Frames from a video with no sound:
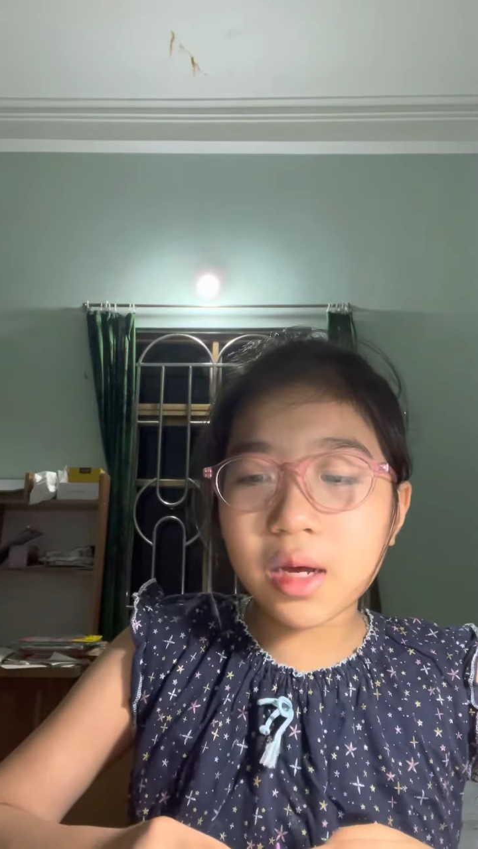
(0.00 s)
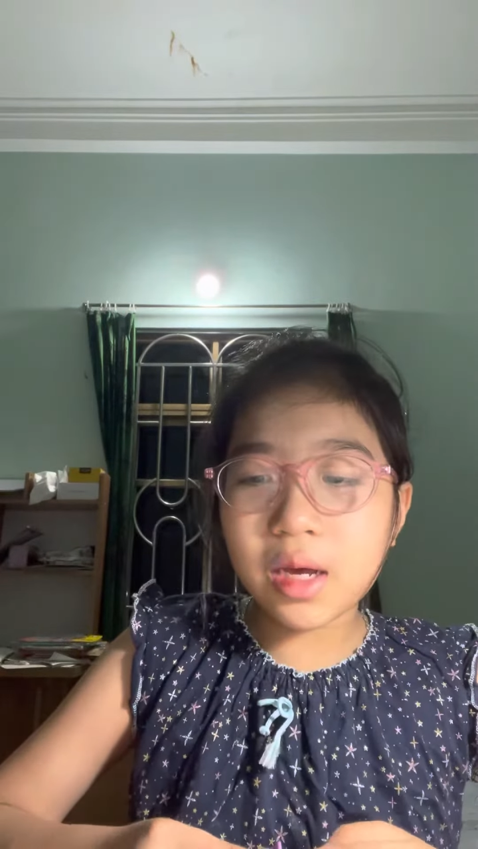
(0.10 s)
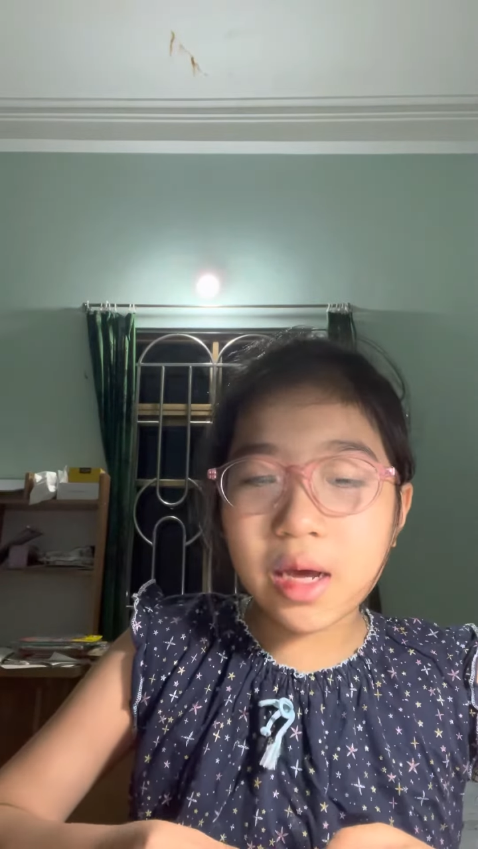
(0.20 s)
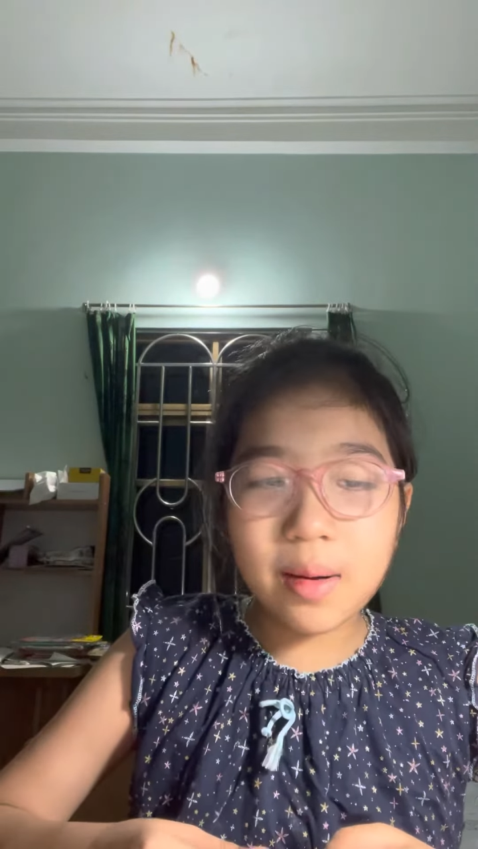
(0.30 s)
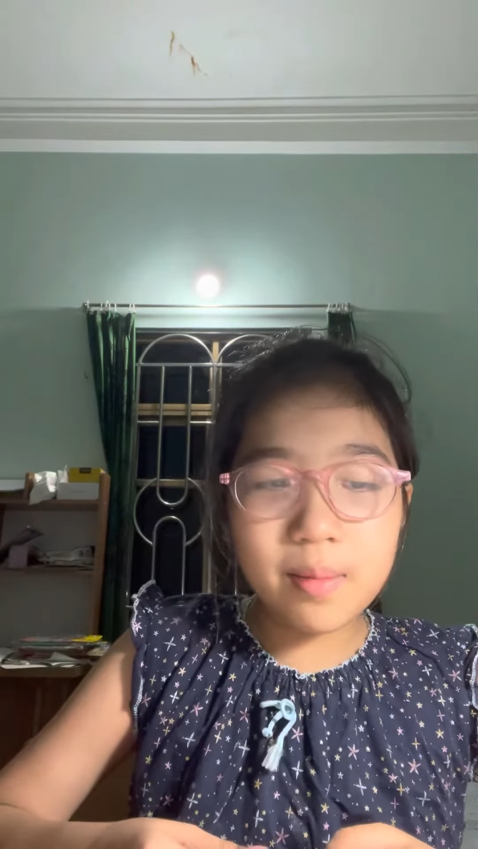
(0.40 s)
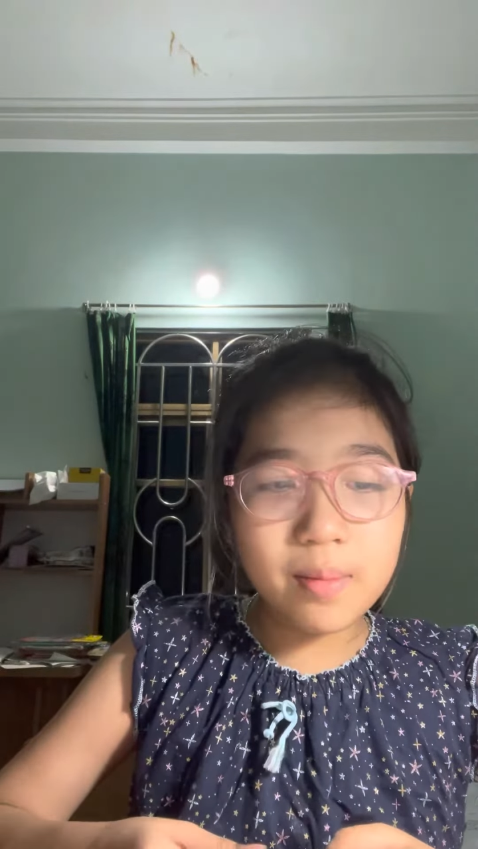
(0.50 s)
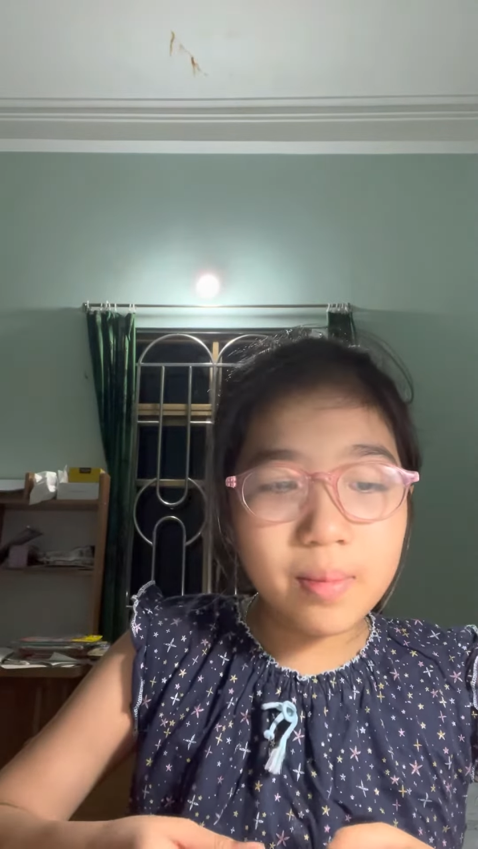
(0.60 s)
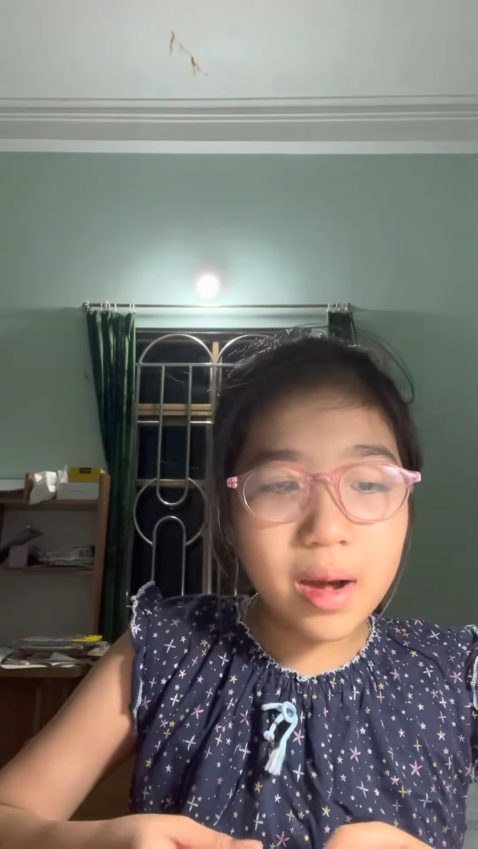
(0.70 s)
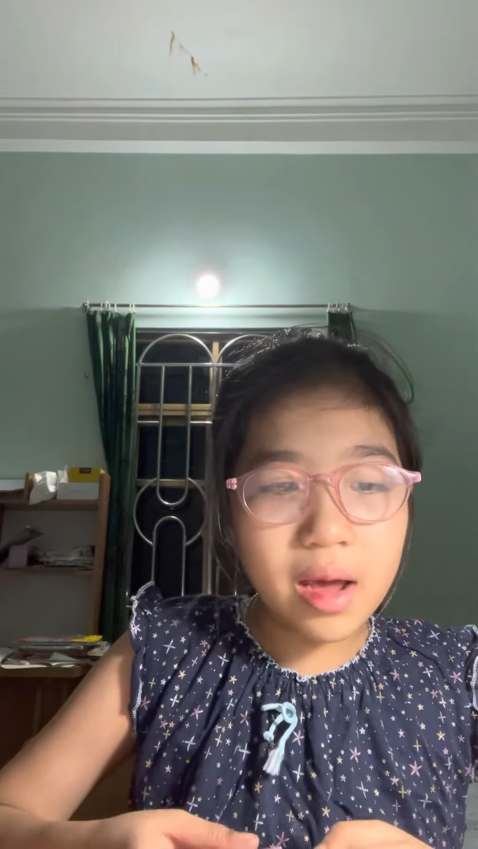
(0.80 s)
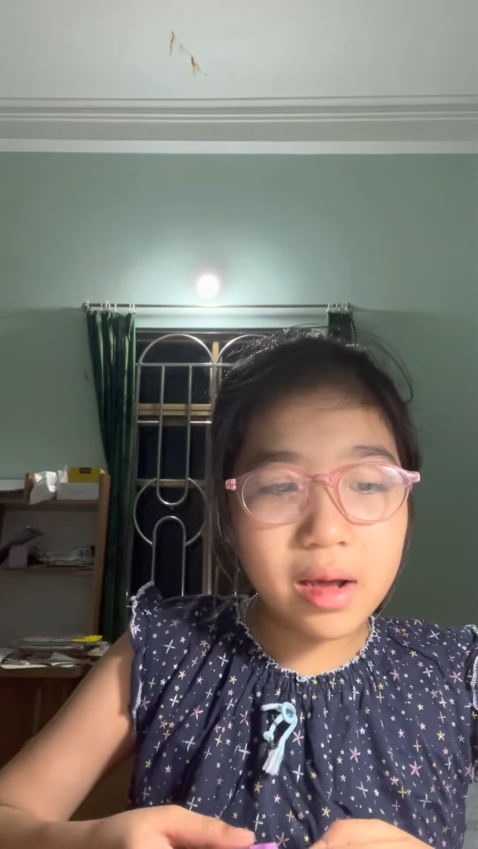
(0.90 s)
can
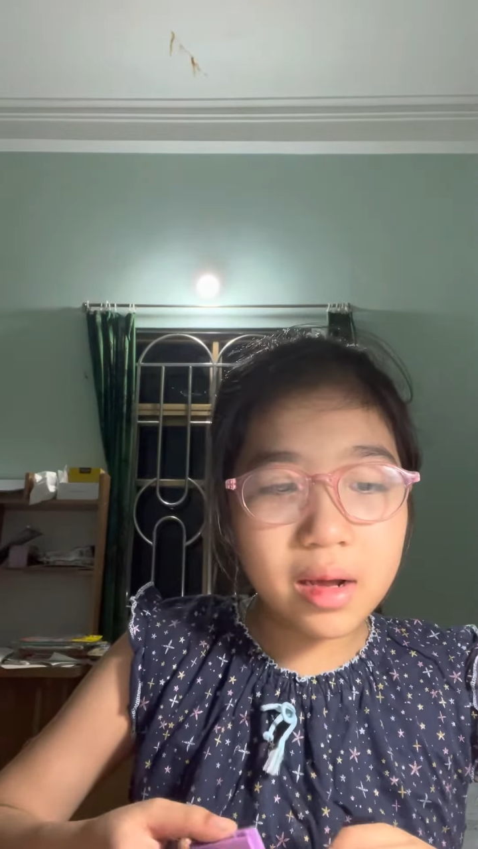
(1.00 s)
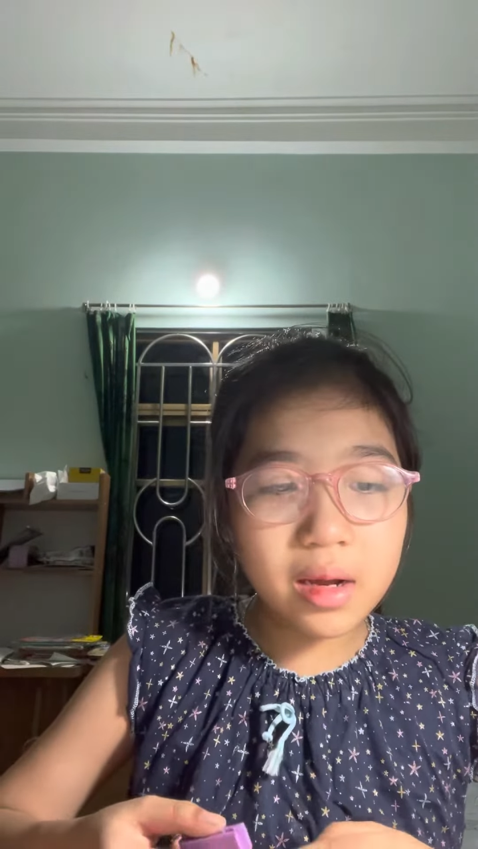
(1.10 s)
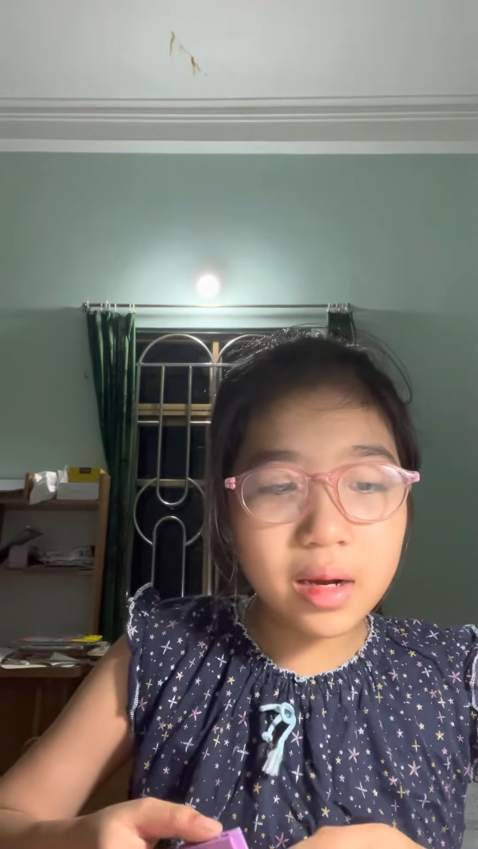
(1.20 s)
play